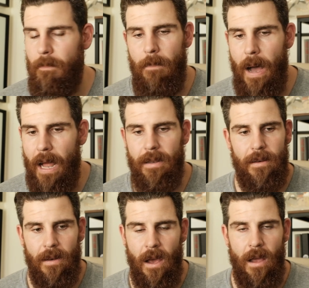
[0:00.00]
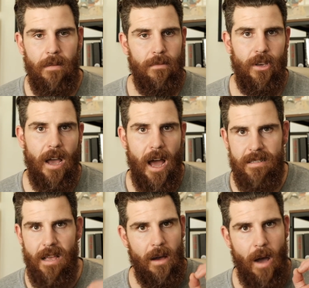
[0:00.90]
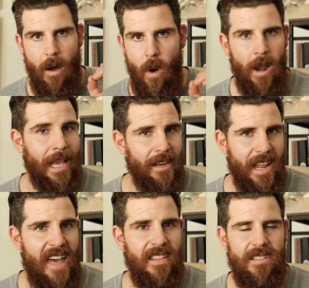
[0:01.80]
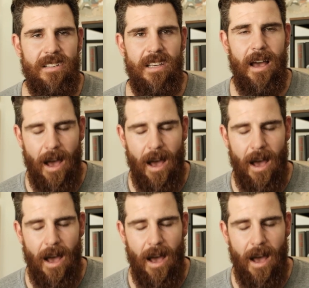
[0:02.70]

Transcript: But, you know, you guys, I won't let you down this year.